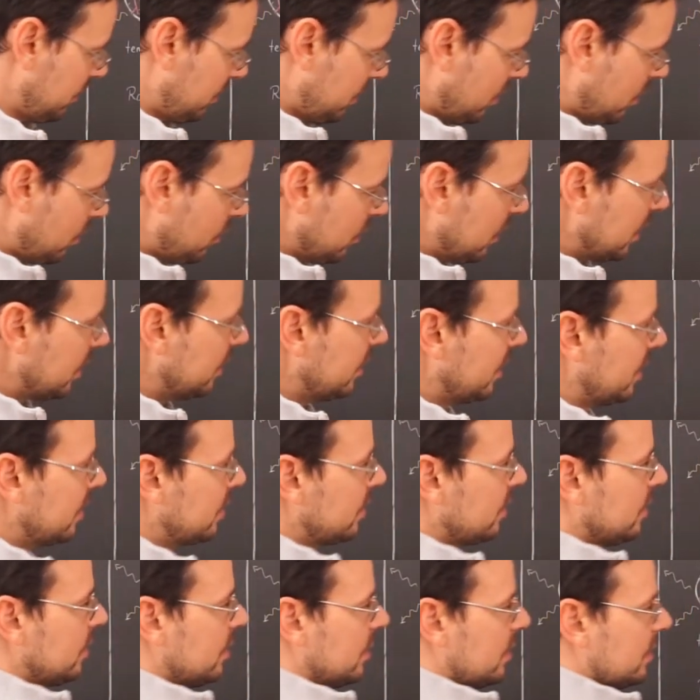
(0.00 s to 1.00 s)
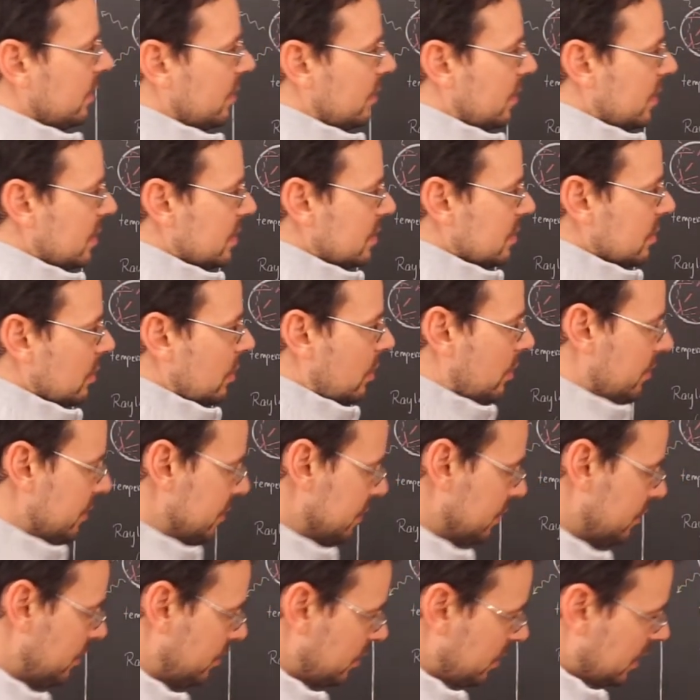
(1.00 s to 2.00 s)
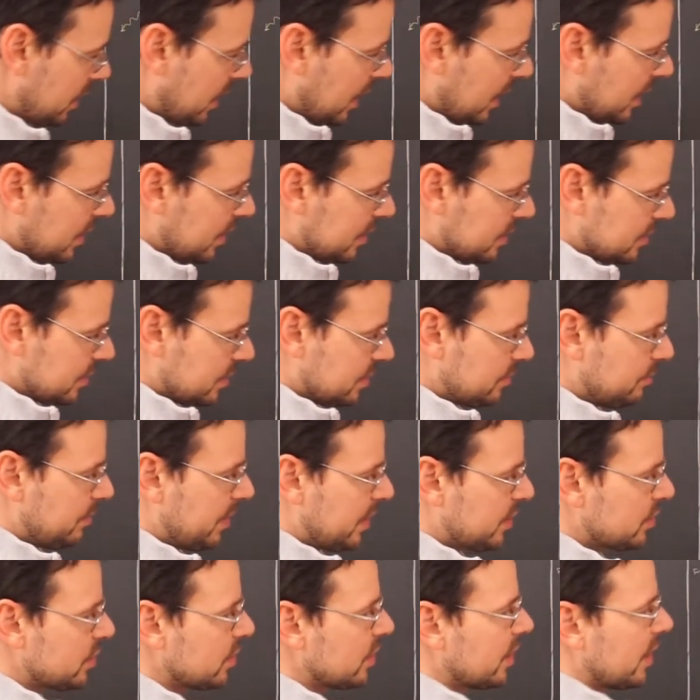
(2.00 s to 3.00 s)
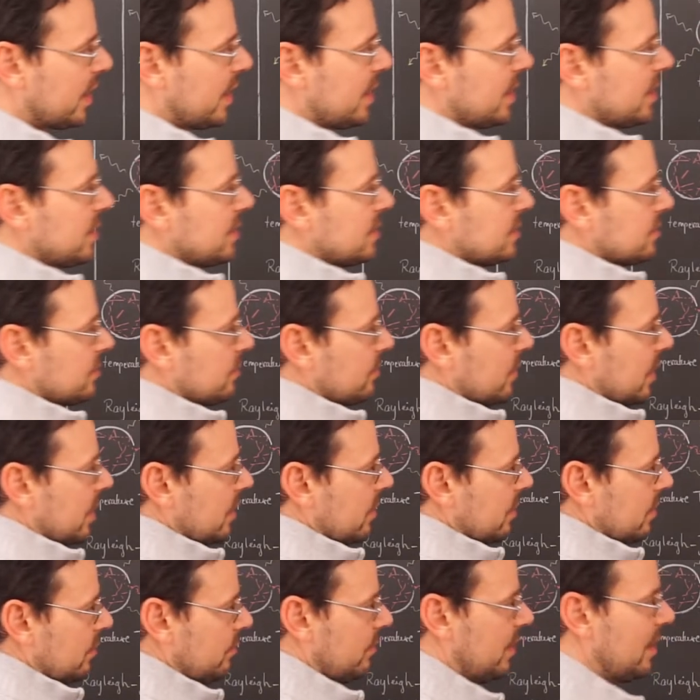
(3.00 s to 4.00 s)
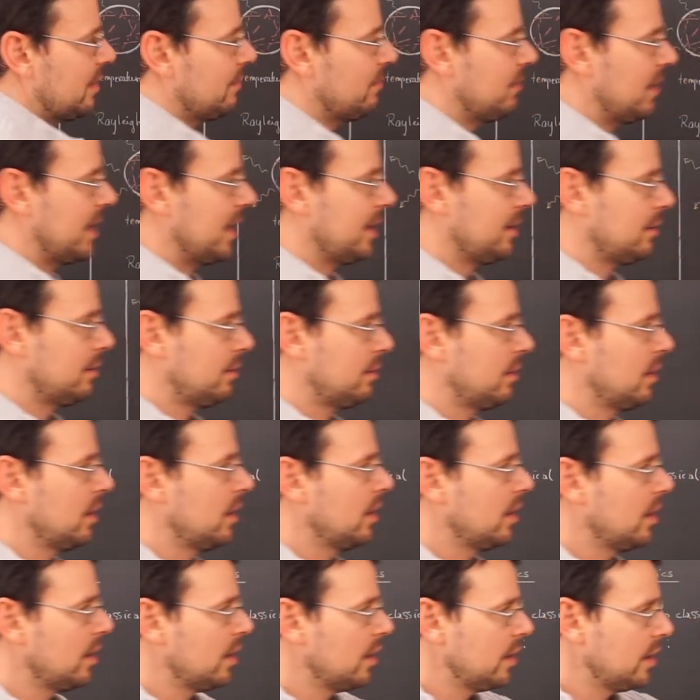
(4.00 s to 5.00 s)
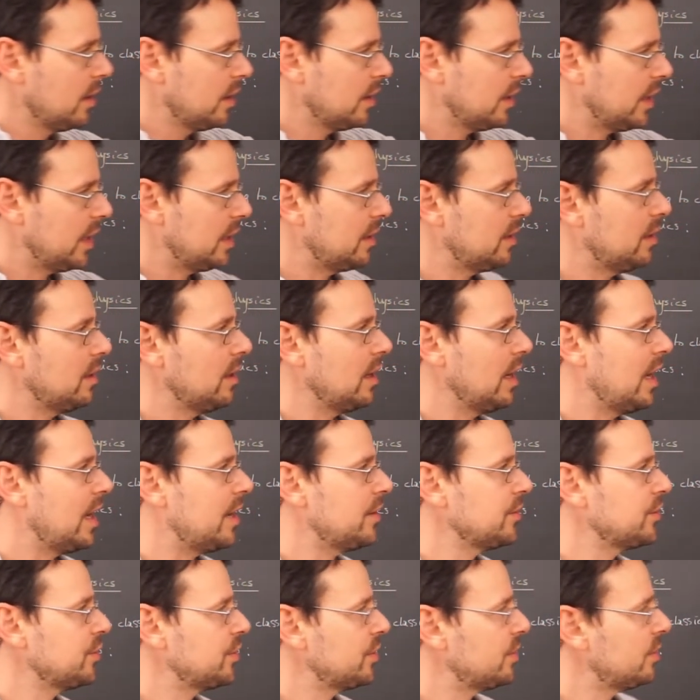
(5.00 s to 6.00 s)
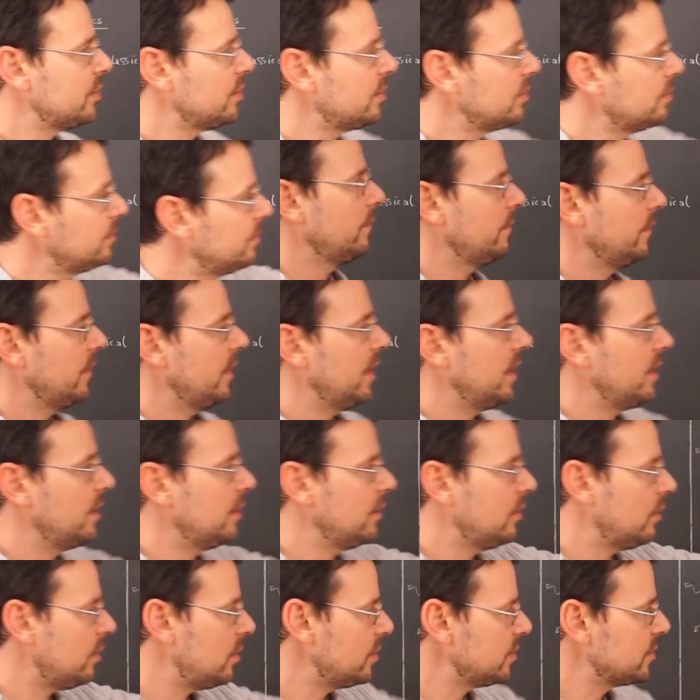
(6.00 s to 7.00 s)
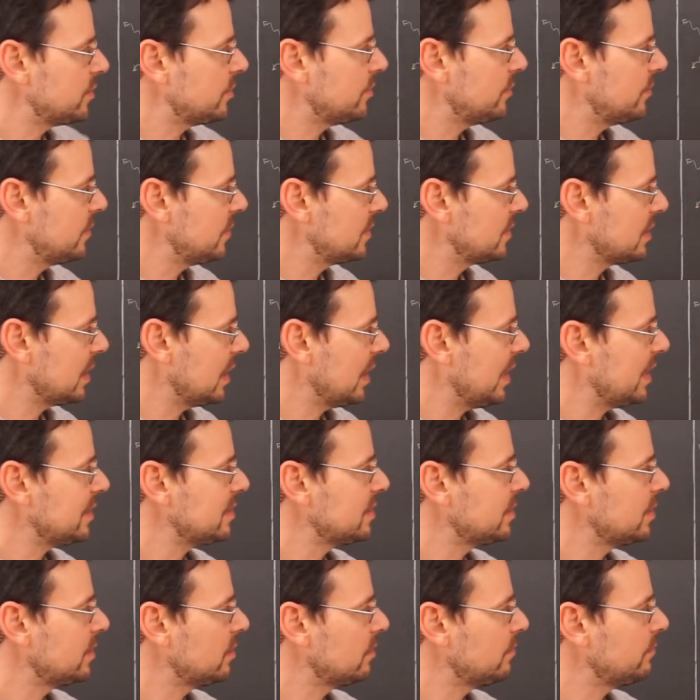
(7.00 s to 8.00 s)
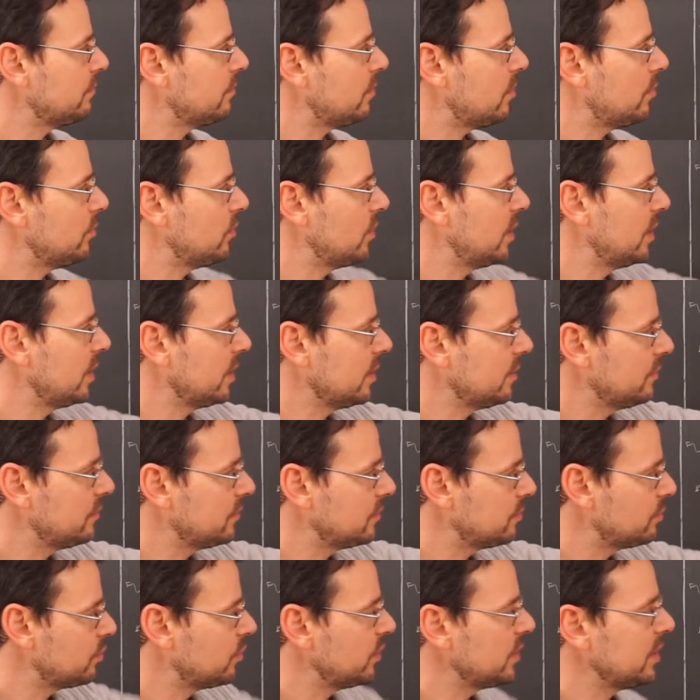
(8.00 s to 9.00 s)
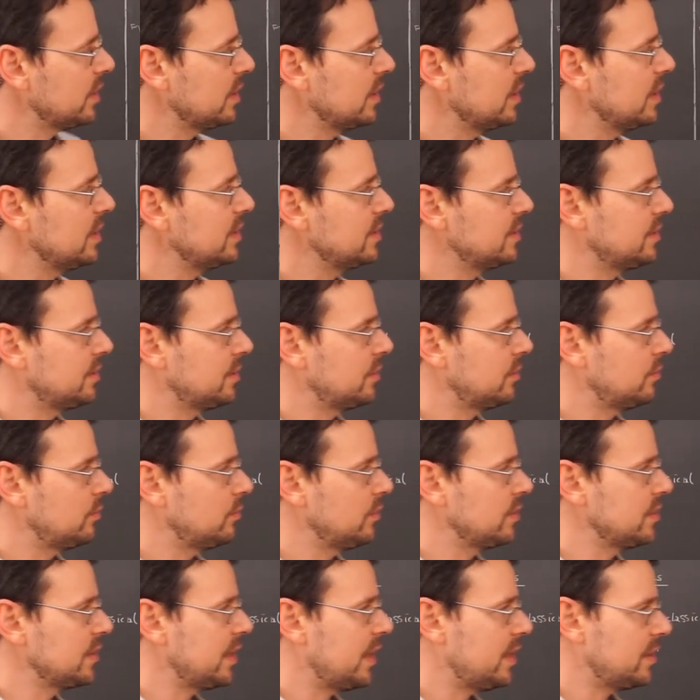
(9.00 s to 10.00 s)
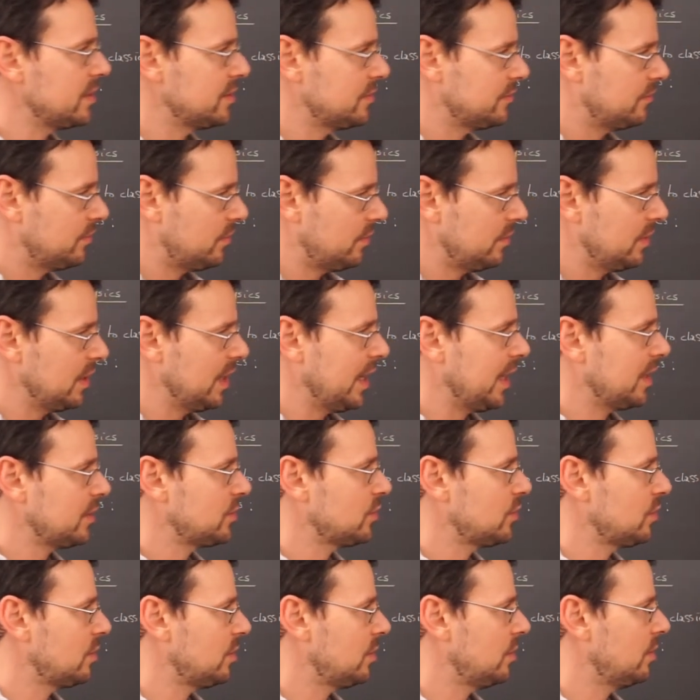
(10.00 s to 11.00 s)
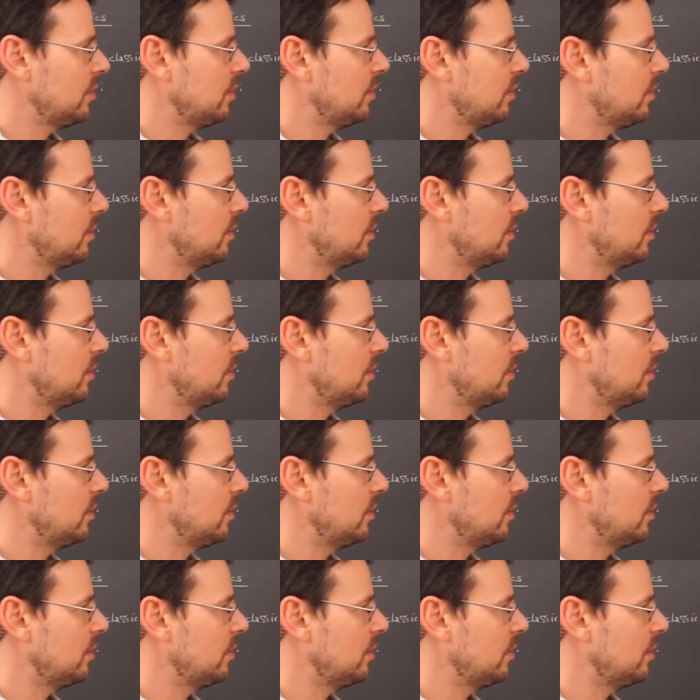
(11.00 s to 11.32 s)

only that this law is contained as a special case when the wavelength get larger. Then also this classical formula gives pretty decent results for the actual